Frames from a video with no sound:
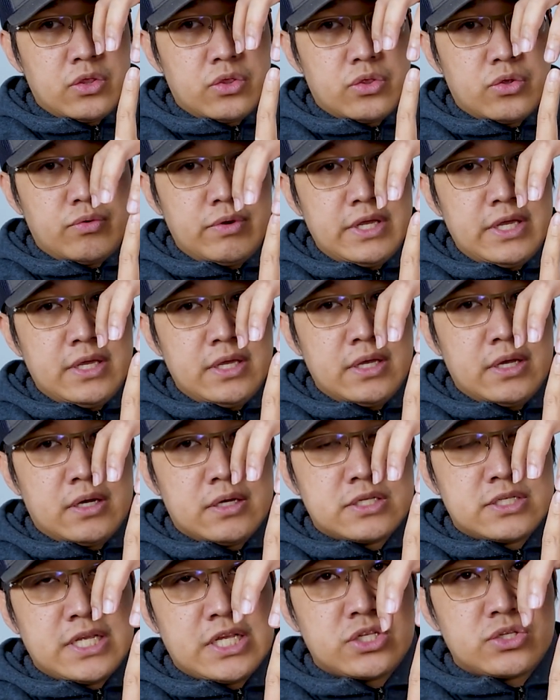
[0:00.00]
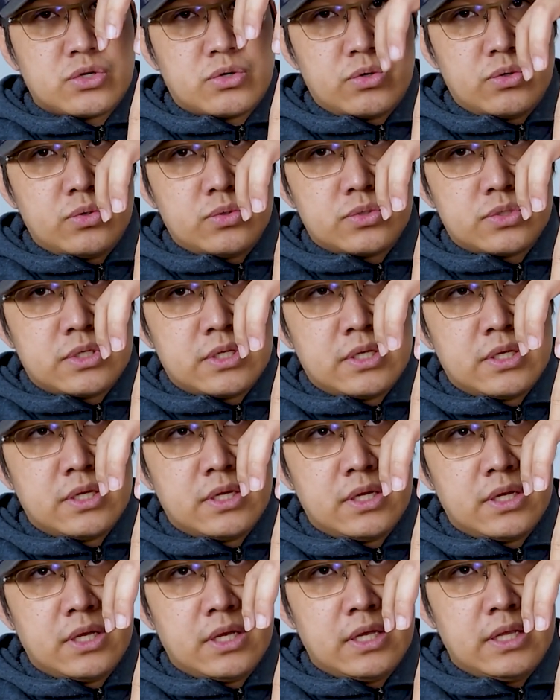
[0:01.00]
set screws
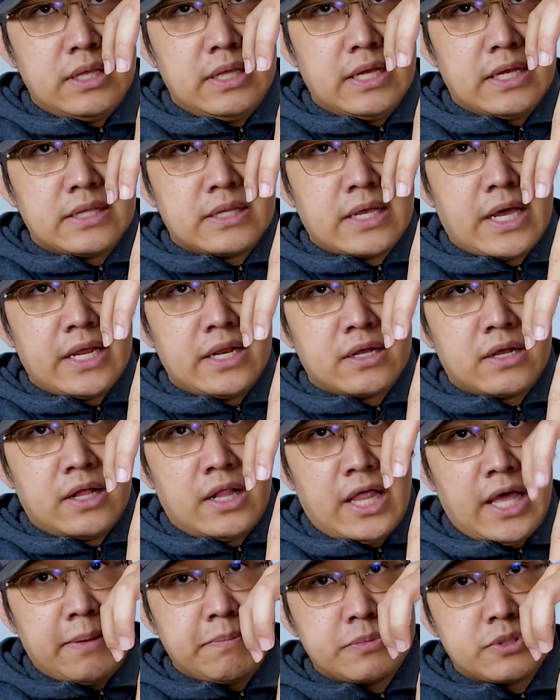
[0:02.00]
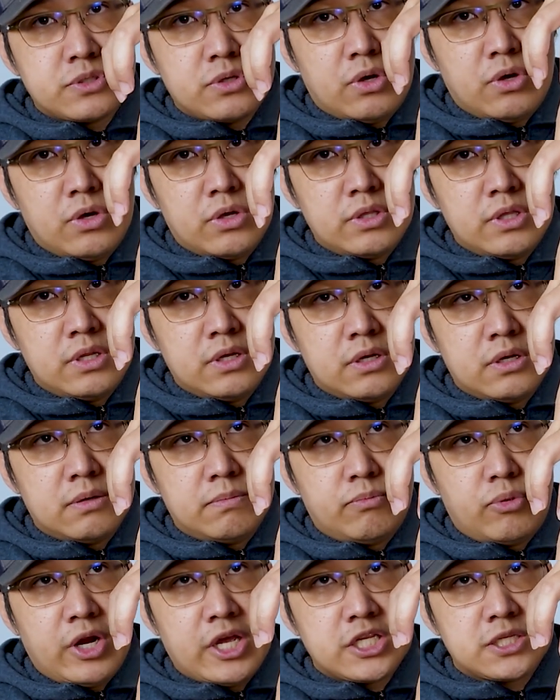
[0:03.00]
that kind of clamps on
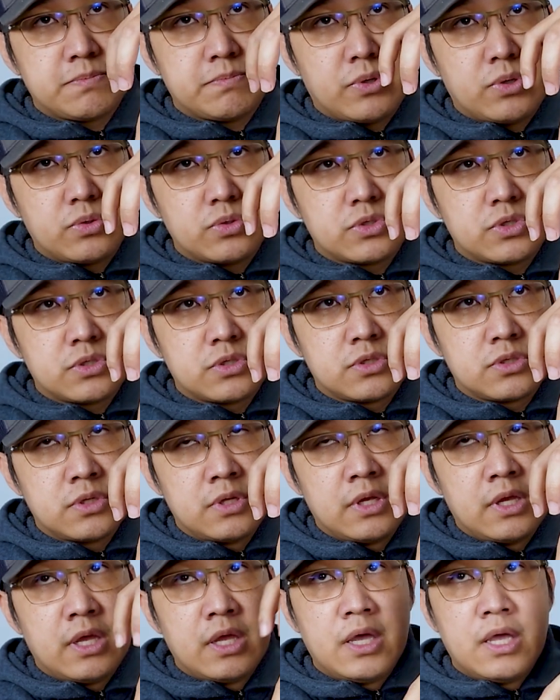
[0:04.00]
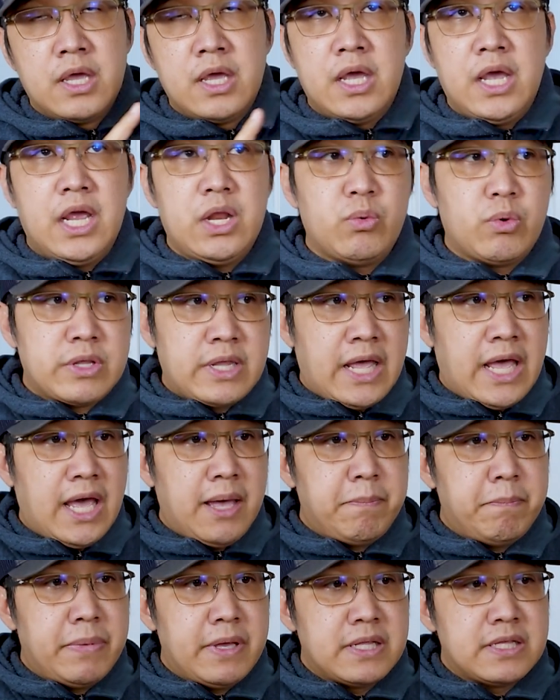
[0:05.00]
the brass posts. And what
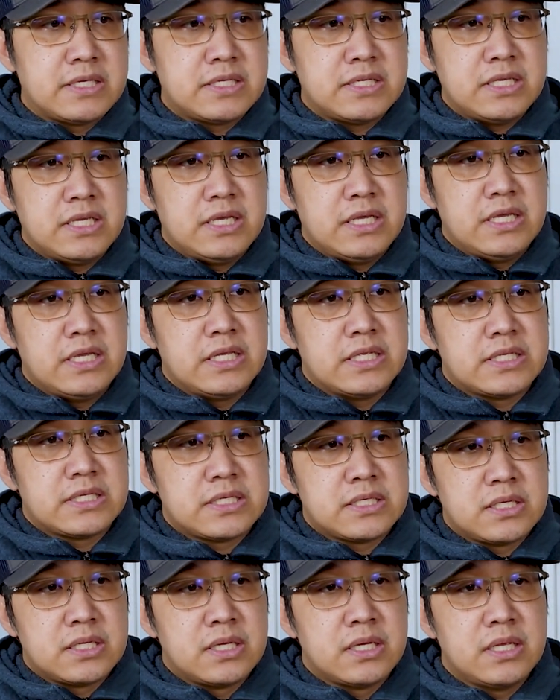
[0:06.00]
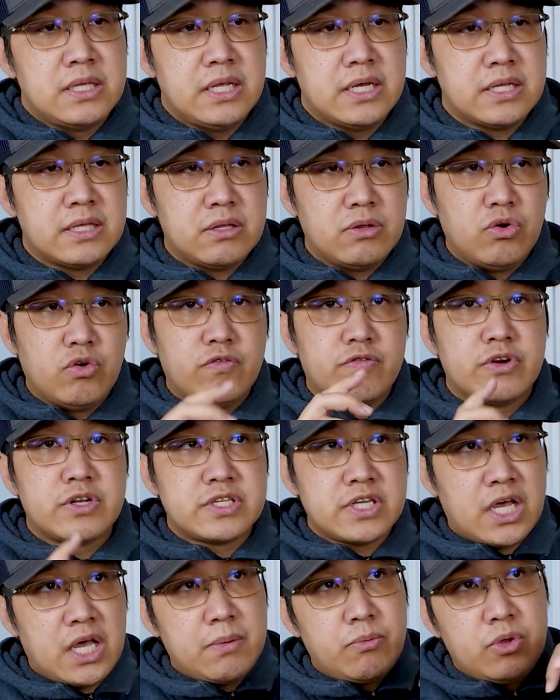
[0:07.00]
happens is that over
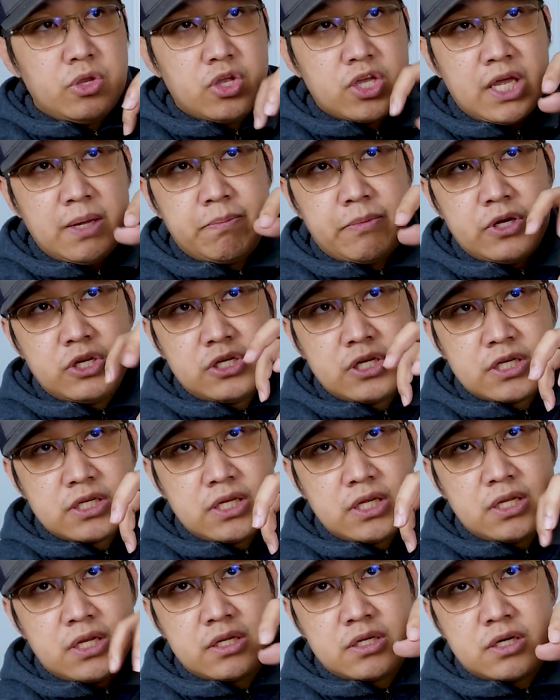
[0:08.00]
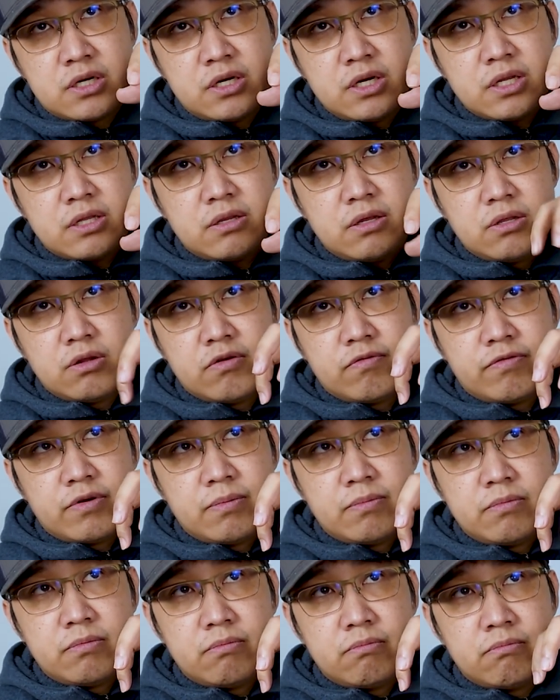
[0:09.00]
time, when you keep adjusting the turret,
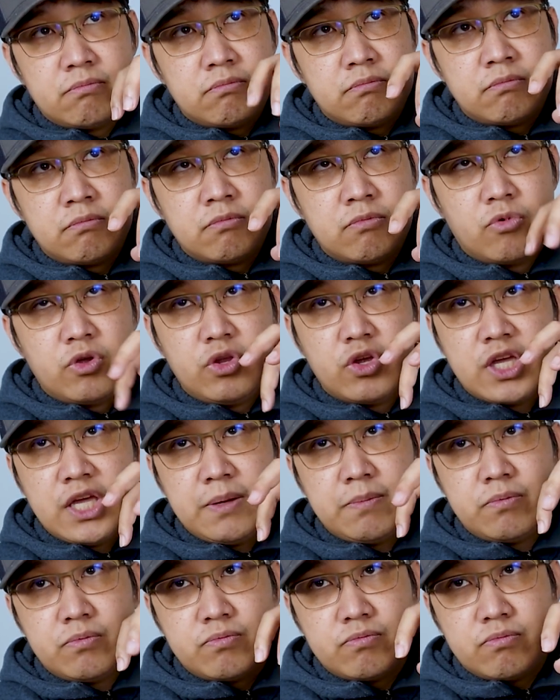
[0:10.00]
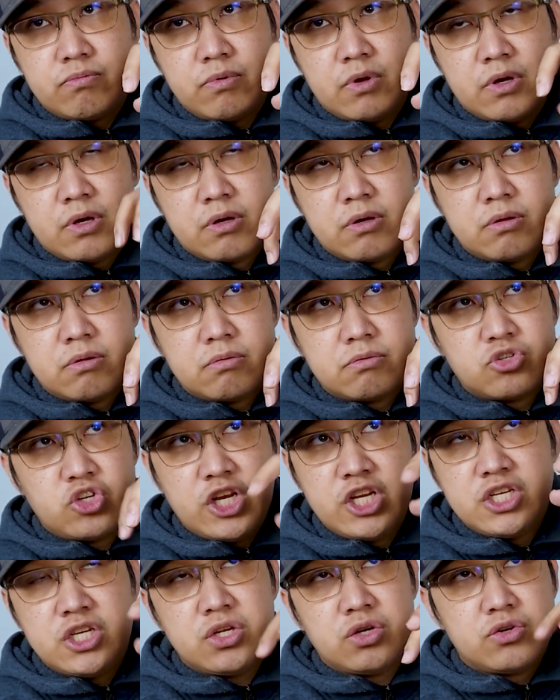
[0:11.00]
from when you keep
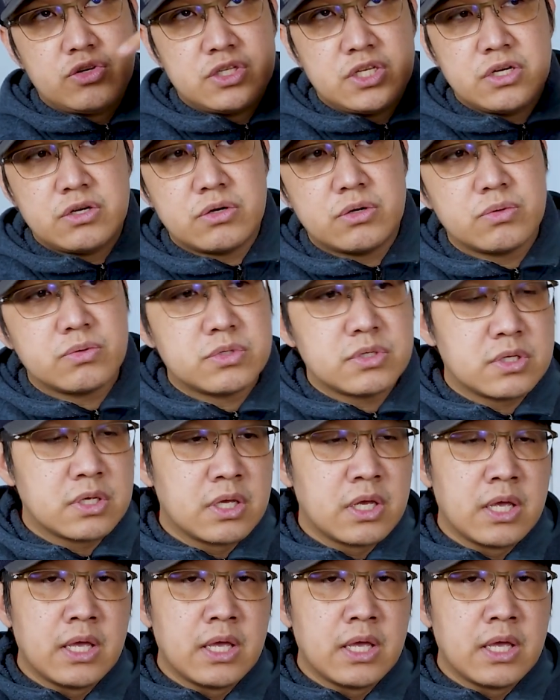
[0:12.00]
changing your zeros,